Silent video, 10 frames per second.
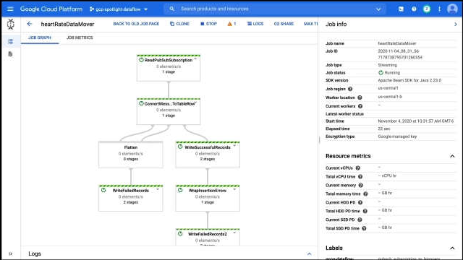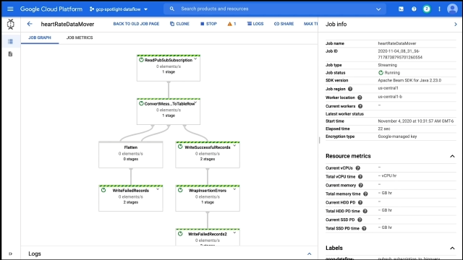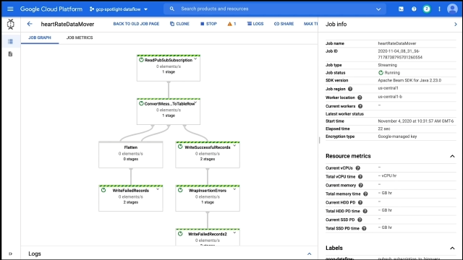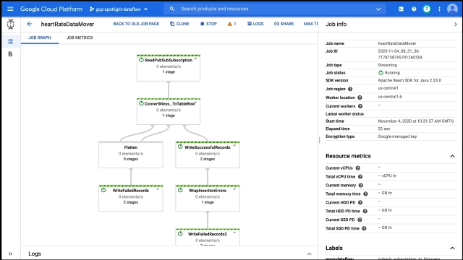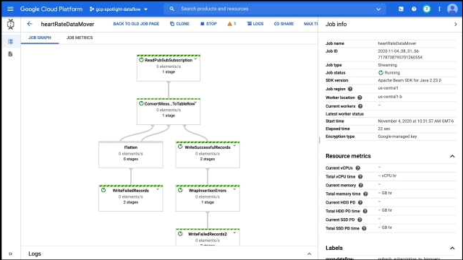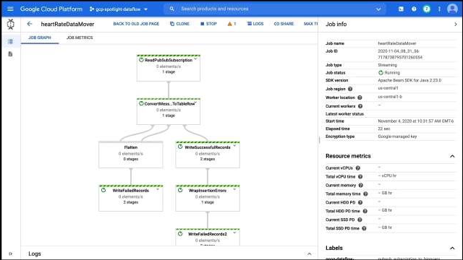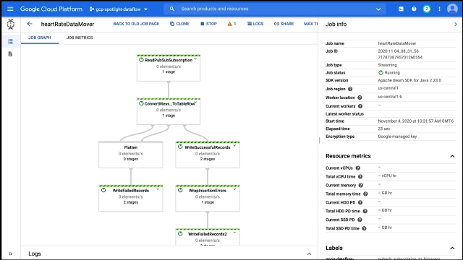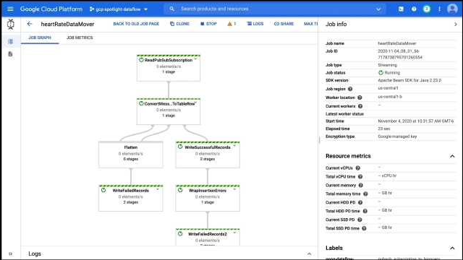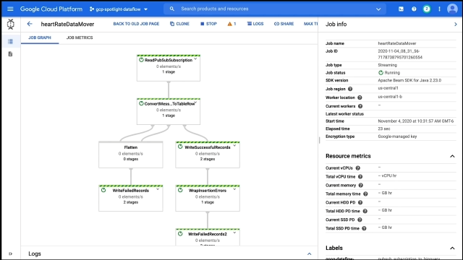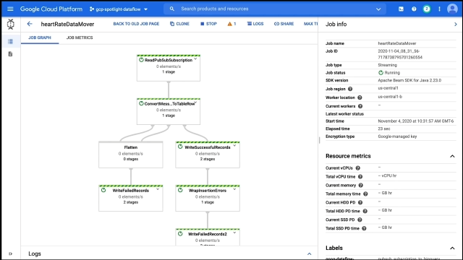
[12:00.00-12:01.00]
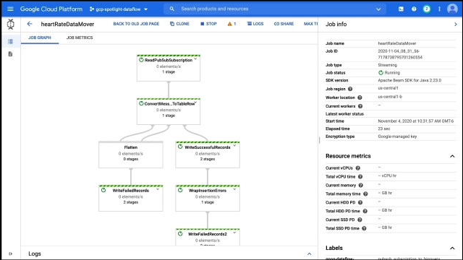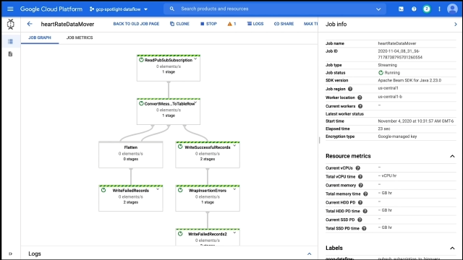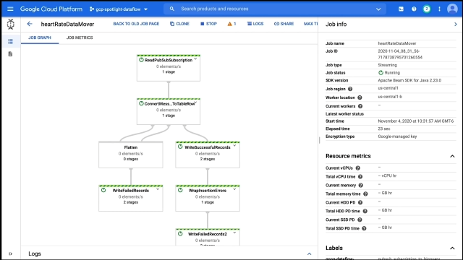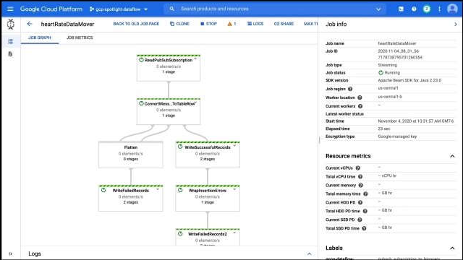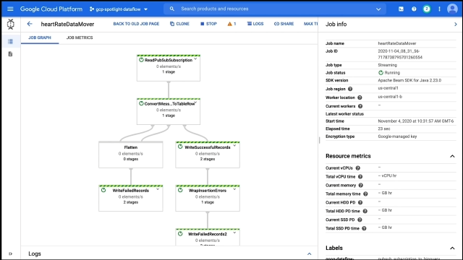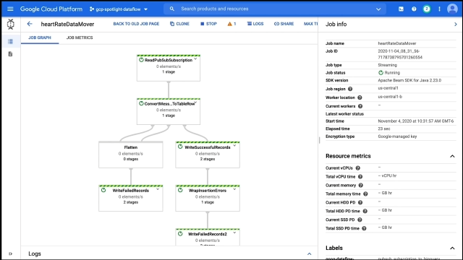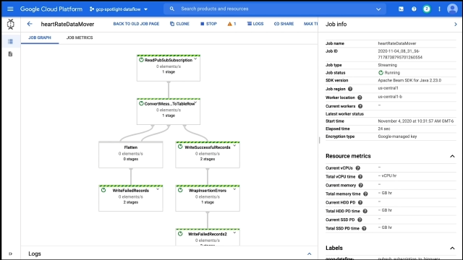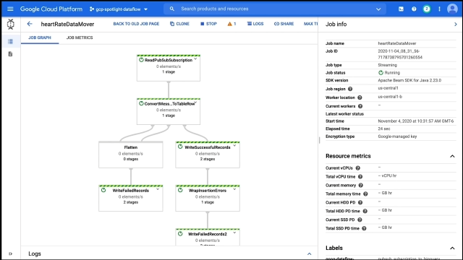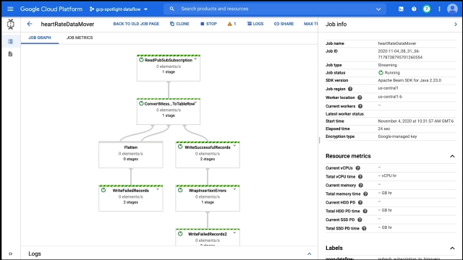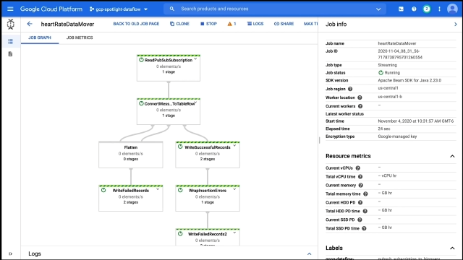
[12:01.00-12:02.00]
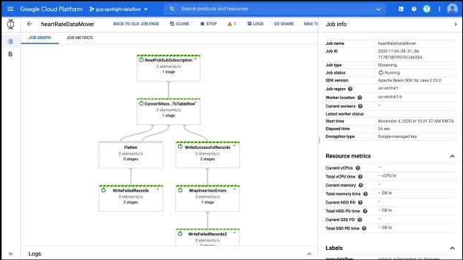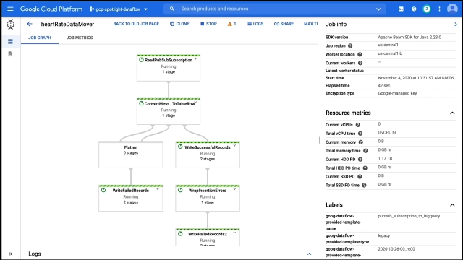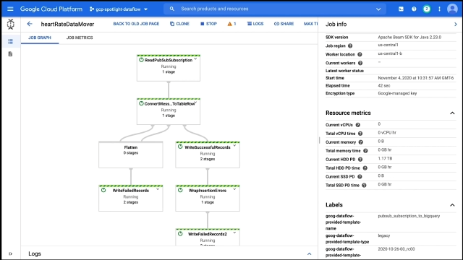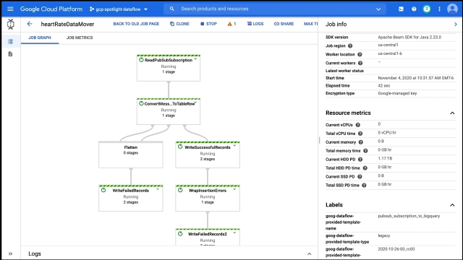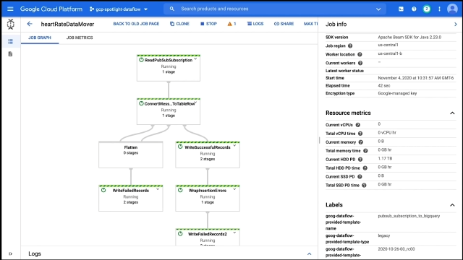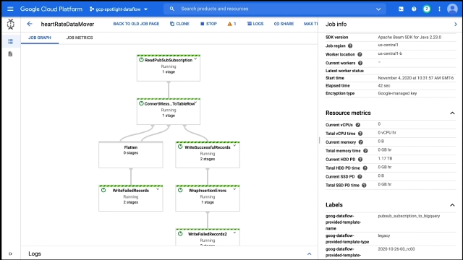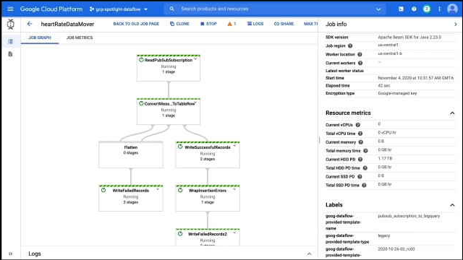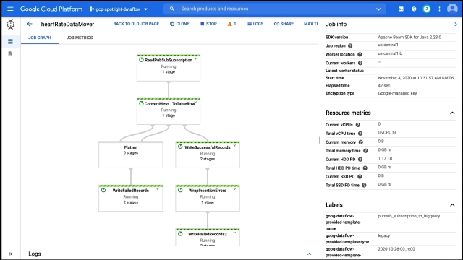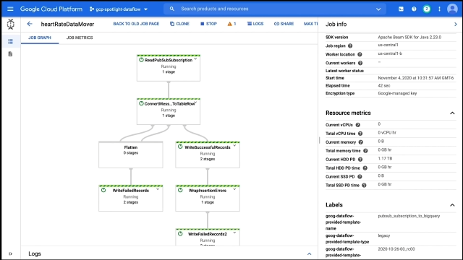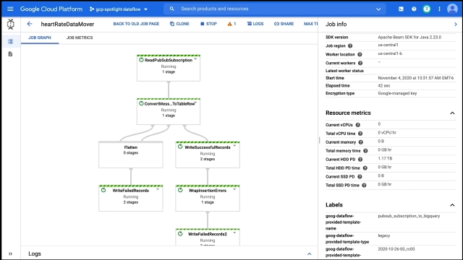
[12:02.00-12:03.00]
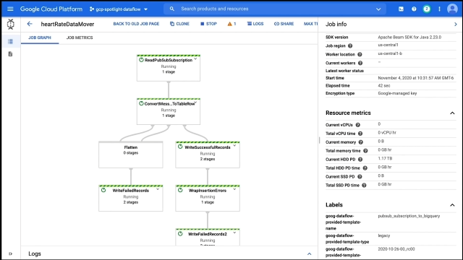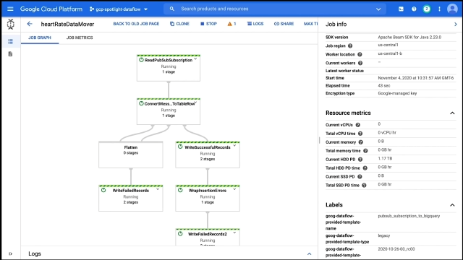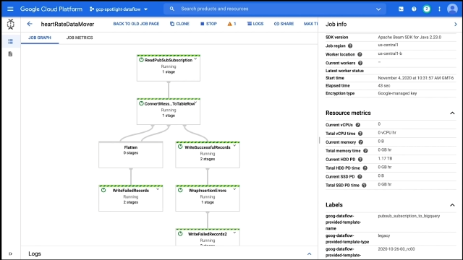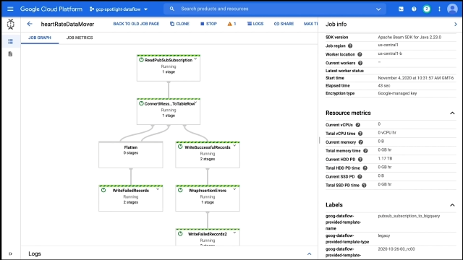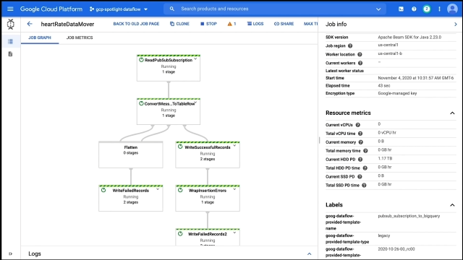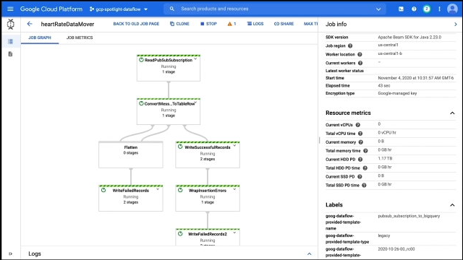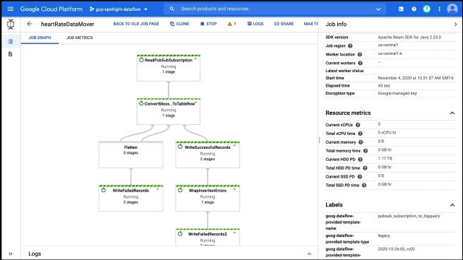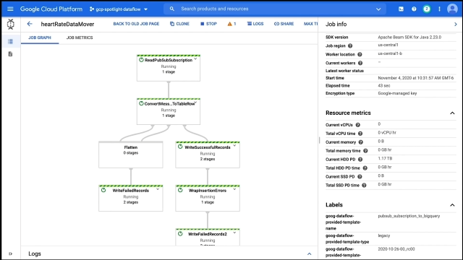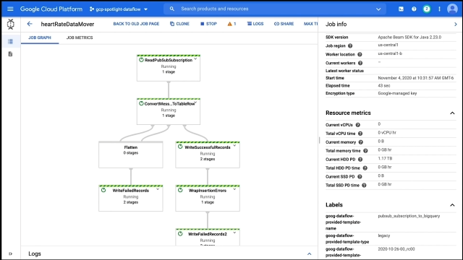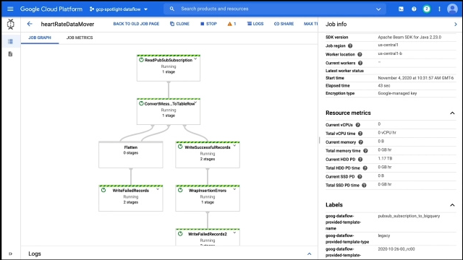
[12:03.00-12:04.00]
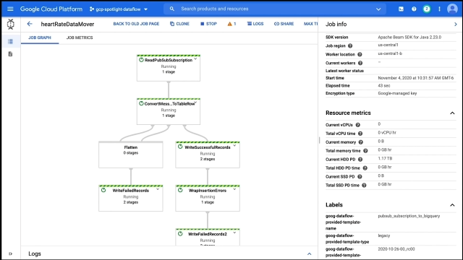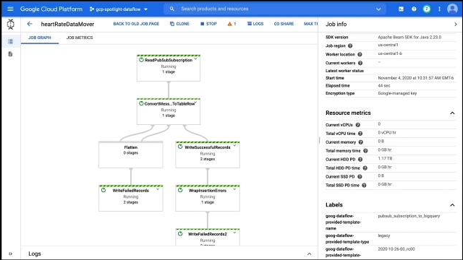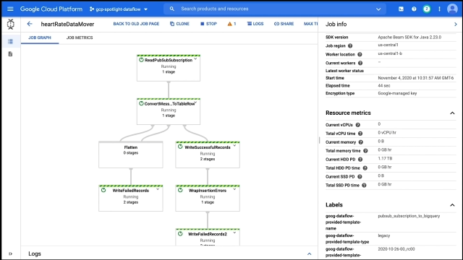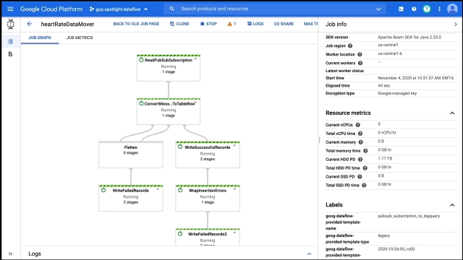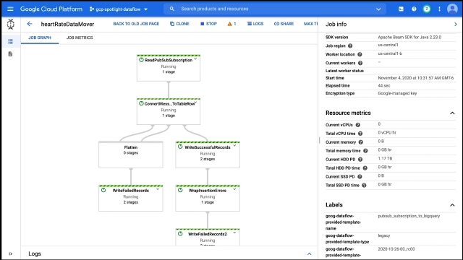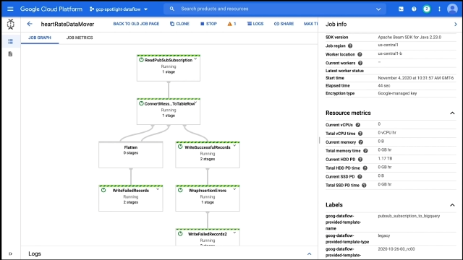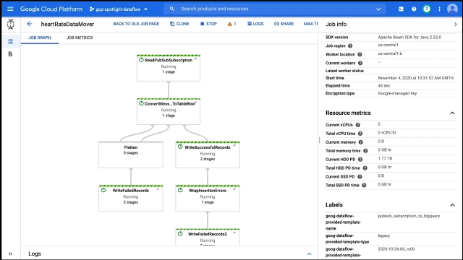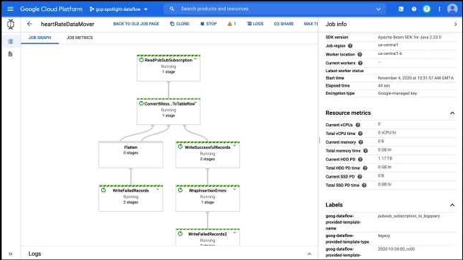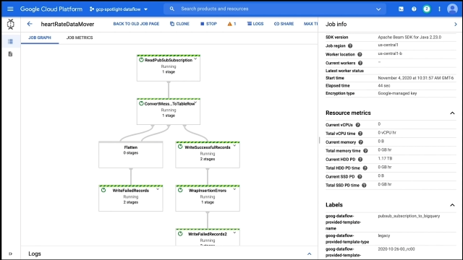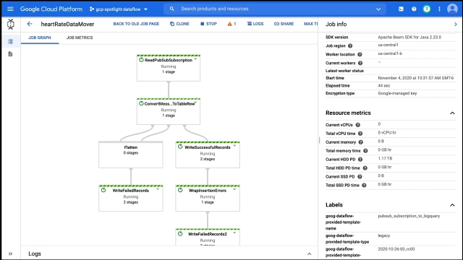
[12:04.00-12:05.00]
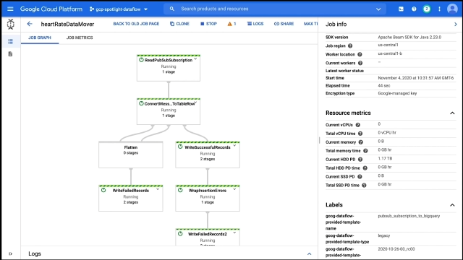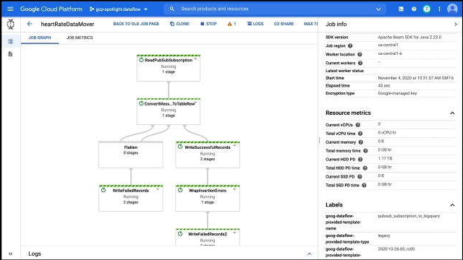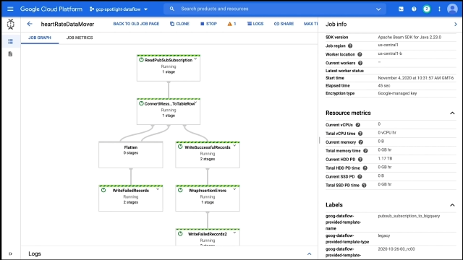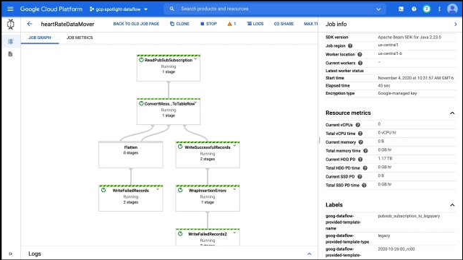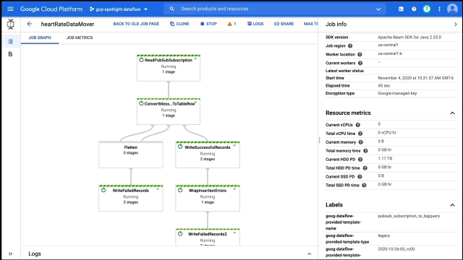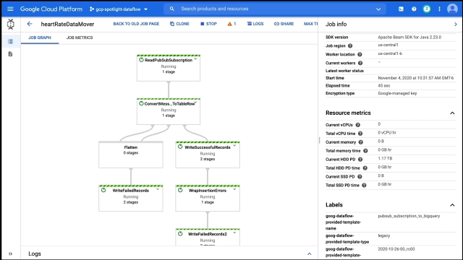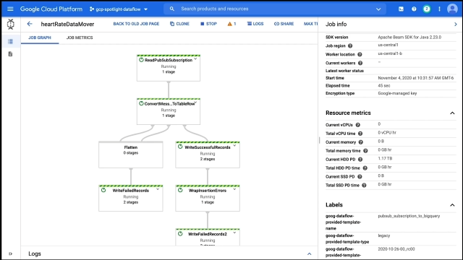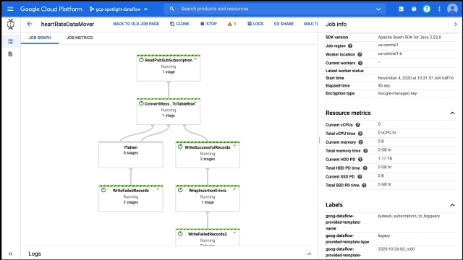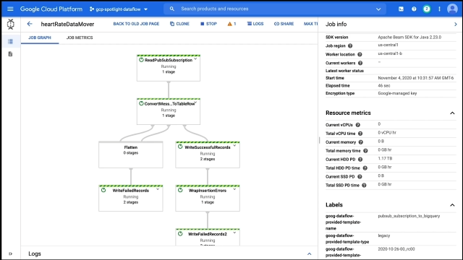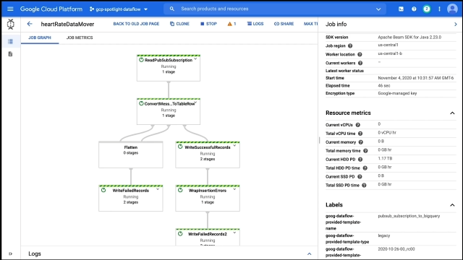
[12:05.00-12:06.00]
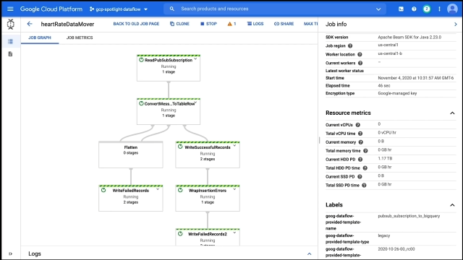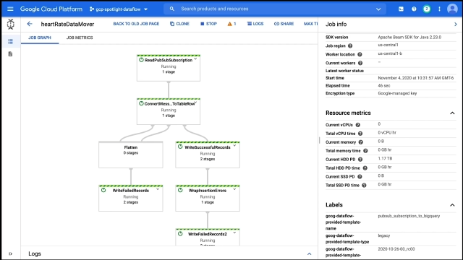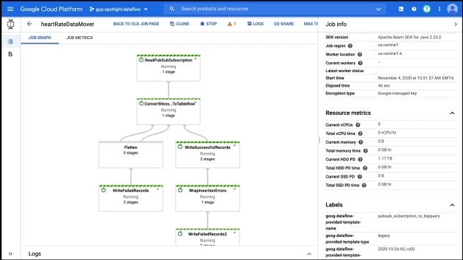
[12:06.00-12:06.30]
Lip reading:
No face is visible, so there are no lips to read.